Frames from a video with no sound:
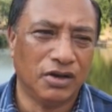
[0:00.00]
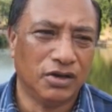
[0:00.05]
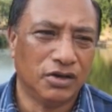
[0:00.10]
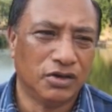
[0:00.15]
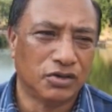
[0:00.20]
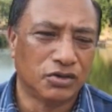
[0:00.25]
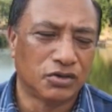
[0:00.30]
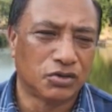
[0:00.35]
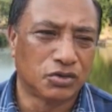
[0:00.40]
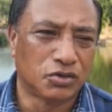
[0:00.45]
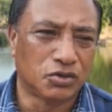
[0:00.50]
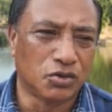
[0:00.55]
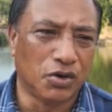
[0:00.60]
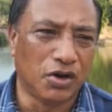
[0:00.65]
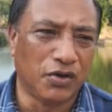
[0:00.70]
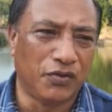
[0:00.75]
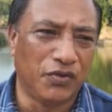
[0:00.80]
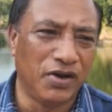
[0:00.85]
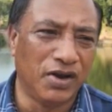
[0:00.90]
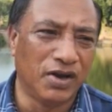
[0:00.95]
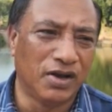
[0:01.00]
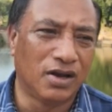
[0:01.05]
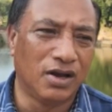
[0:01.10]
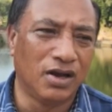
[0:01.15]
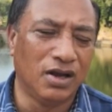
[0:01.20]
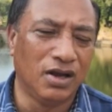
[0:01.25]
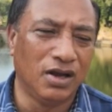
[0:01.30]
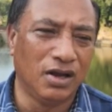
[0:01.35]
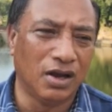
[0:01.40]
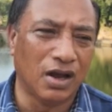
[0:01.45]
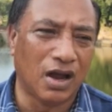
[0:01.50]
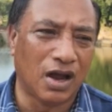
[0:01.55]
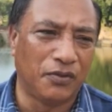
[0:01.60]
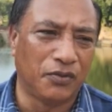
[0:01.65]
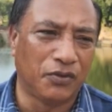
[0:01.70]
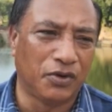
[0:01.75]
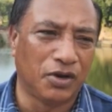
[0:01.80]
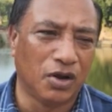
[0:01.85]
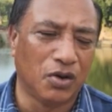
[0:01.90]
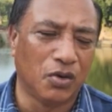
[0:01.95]
So definitely
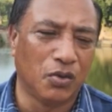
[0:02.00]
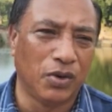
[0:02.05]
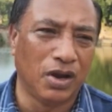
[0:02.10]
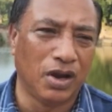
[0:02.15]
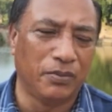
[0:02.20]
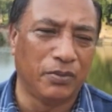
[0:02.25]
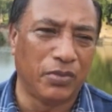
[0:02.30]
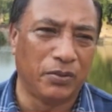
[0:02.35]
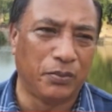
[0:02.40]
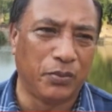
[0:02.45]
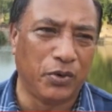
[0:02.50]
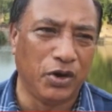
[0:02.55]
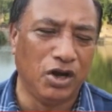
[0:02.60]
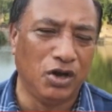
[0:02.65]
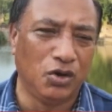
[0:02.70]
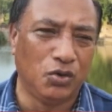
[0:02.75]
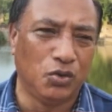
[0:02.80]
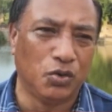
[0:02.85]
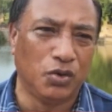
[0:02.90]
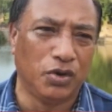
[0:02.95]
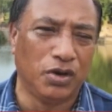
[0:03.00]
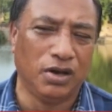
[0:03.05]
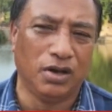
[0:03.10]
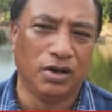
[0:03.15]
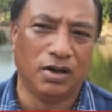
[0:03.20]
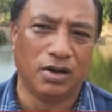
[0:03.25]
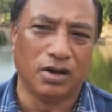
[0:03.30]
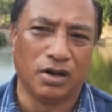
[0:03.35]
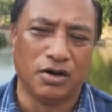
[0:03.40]
after we have appealed to the